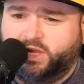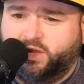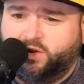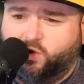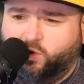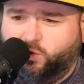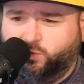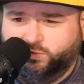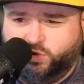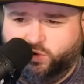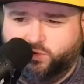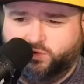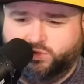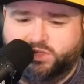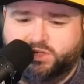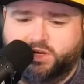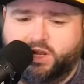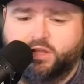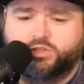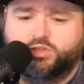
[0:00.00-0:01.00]
at home. Total
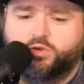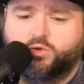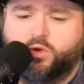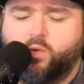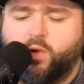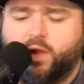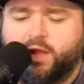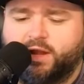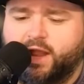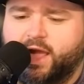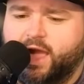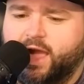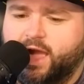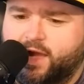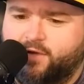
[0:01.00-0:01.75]
sitting at 208.5.